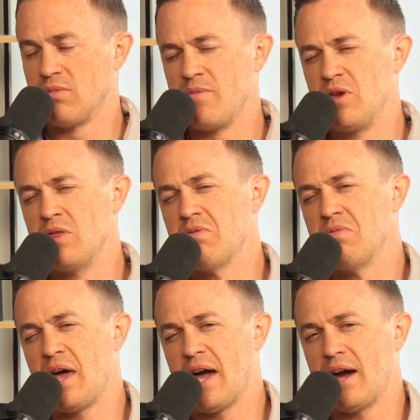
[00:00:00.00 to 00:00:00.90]
I mean,
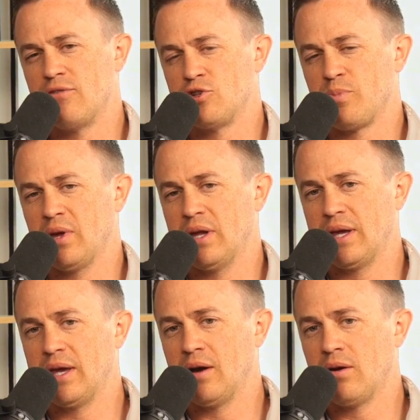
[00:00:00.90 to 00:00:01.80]
the average plan of
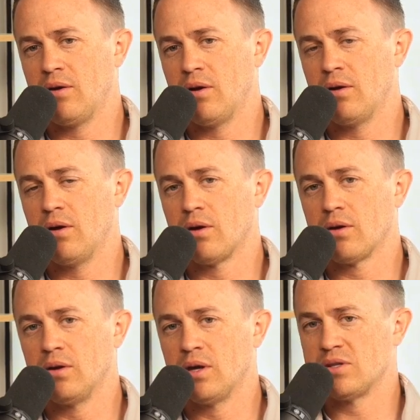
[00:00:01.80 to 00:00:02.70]
care in our
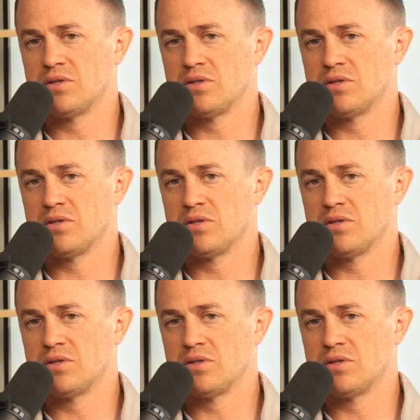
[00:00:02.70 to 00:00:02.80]
clinics